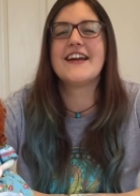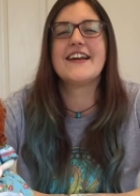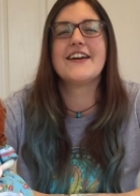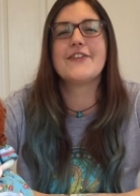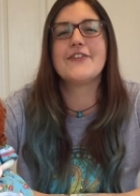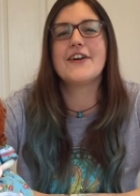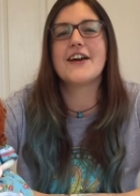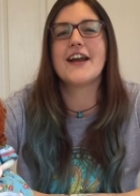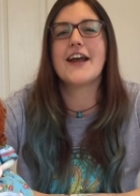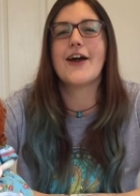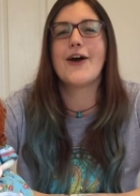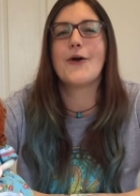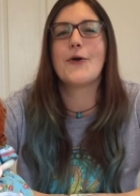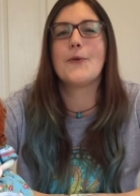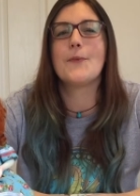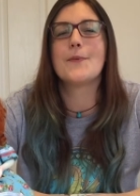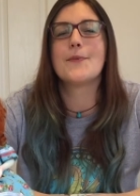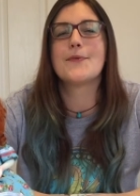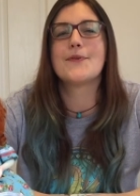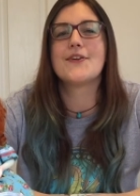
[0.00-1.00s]
And I really
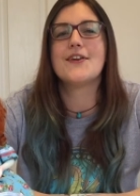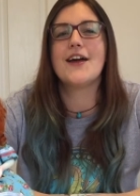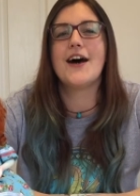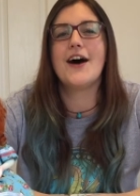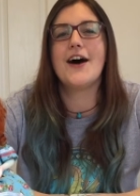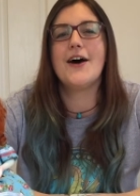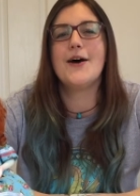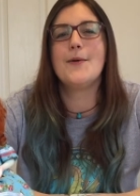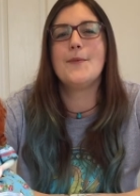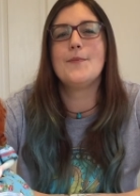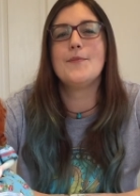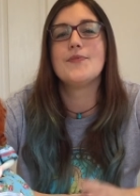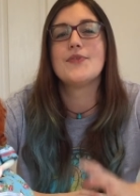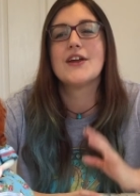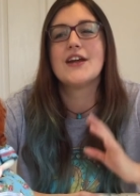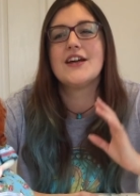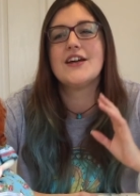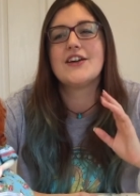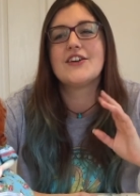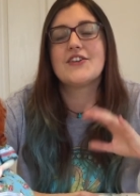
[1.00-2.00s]
hope
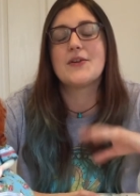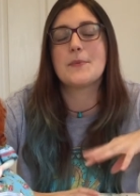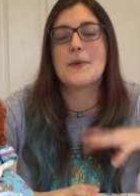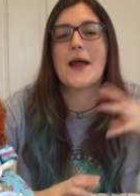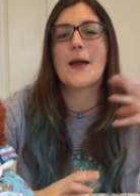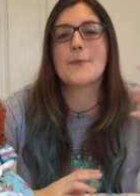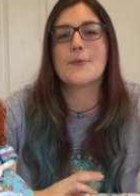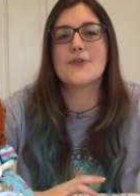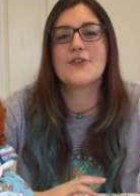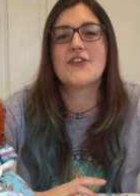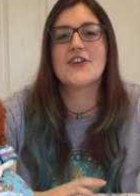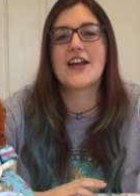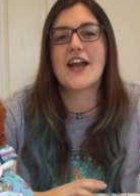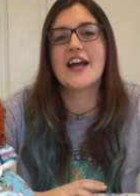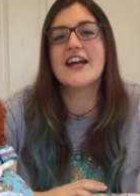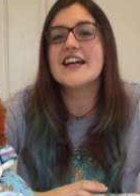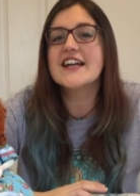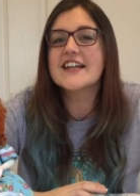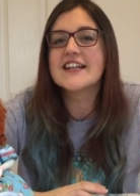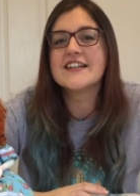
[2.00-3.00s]
to be able to
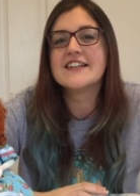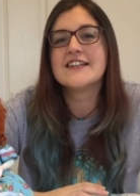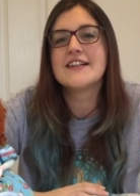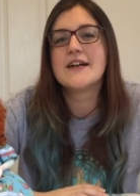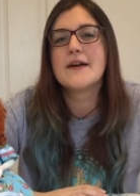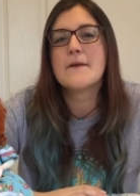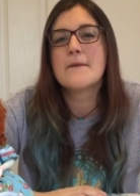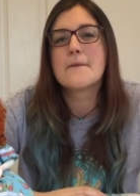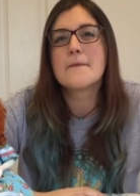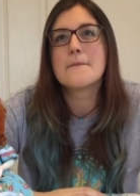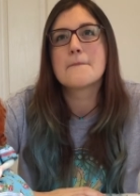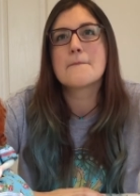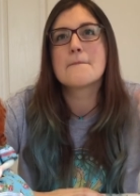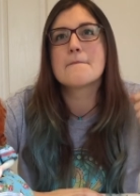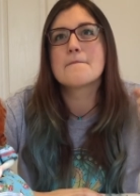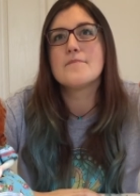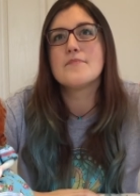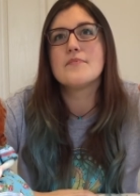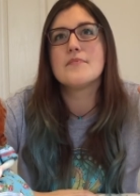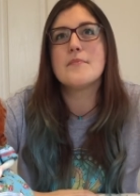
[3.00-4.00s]
like
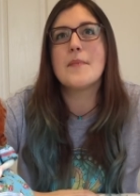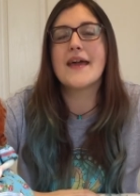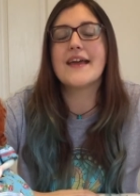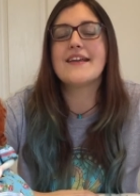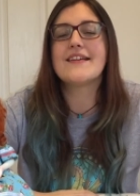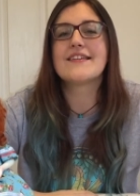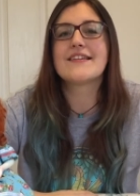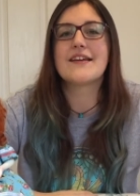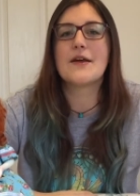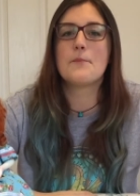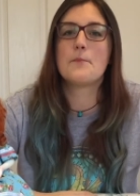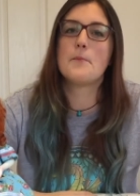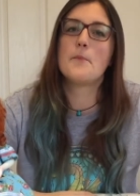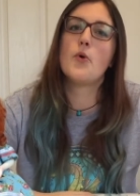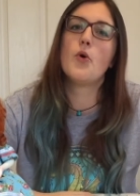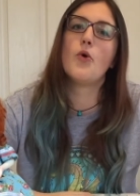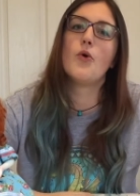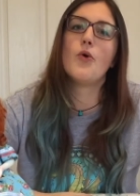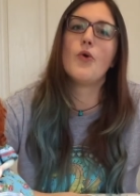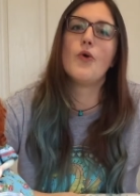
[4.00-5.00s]
make some
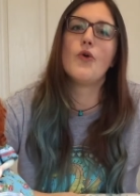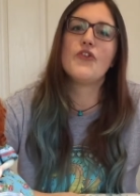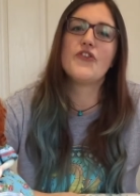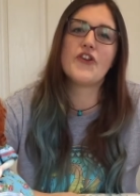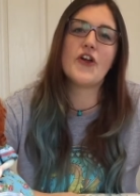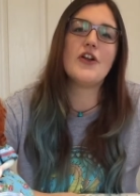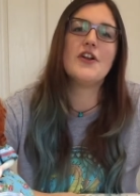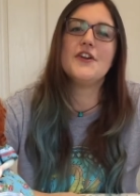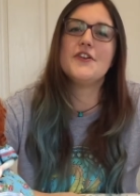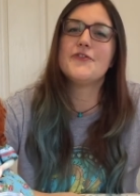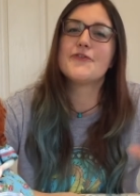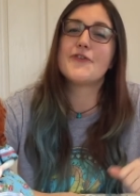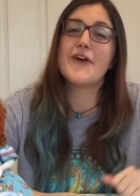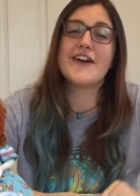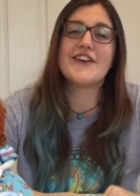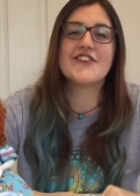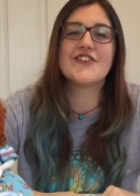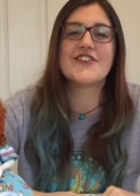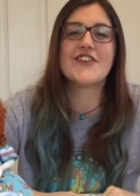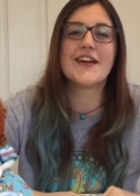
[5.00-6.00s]
more solid
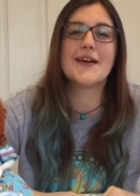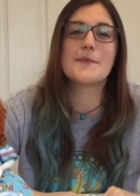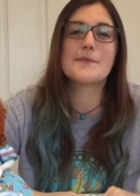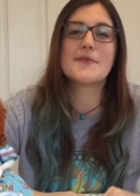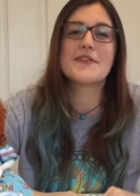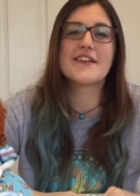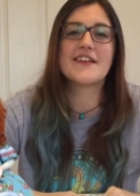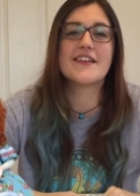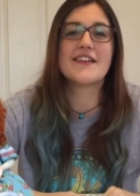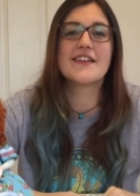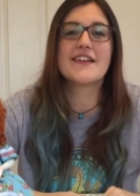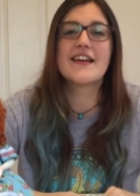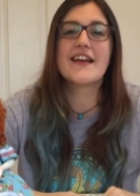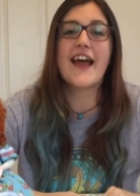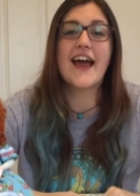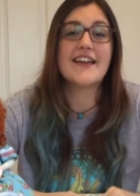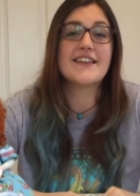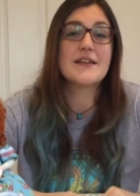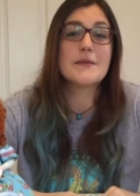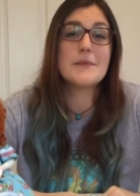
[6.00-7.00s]
friendships and
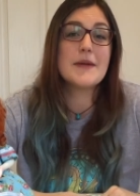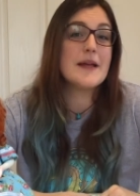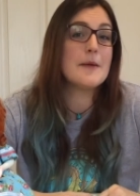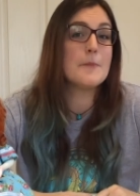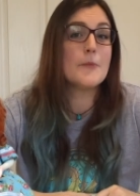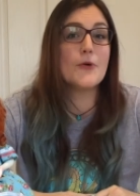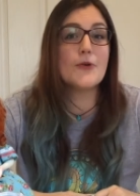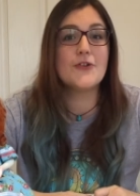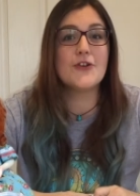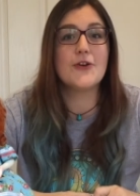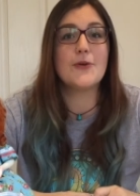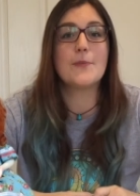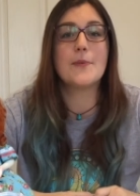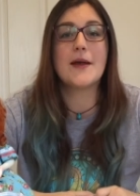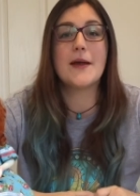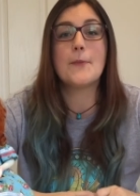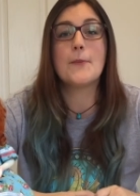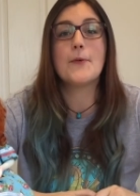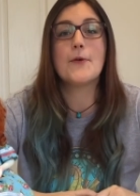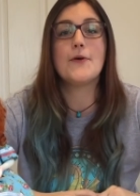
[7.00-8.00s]
get to meet more new
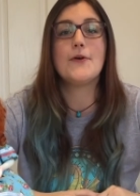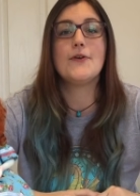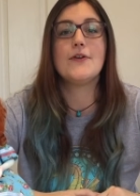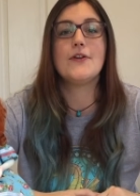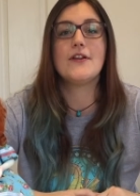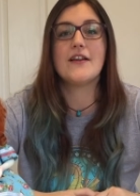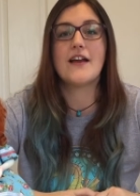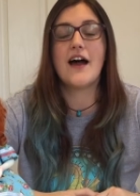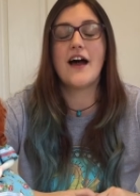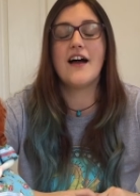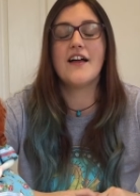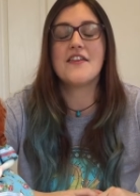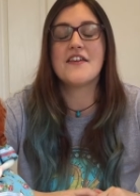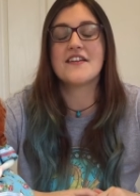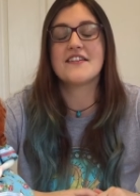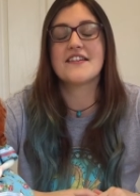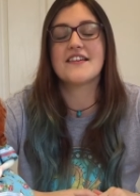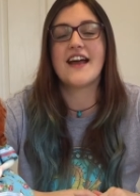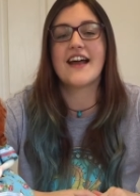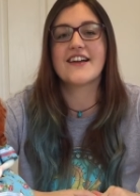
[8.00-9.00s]
people
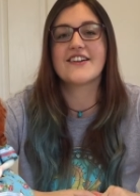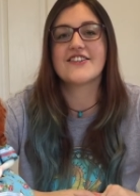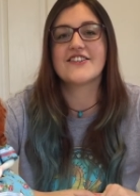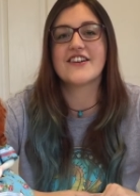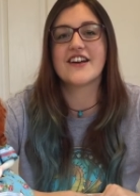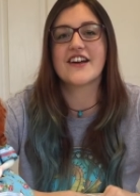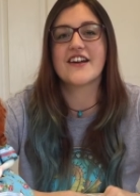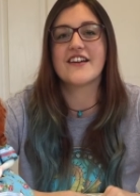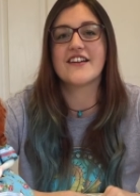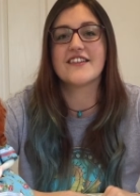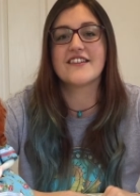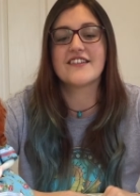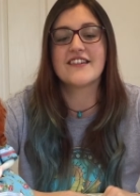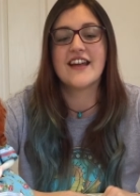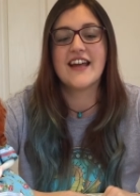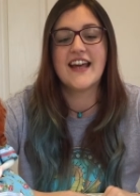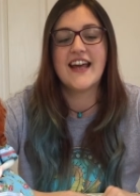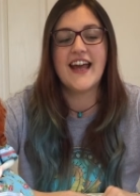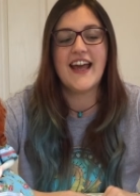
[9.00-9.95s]
this next year, because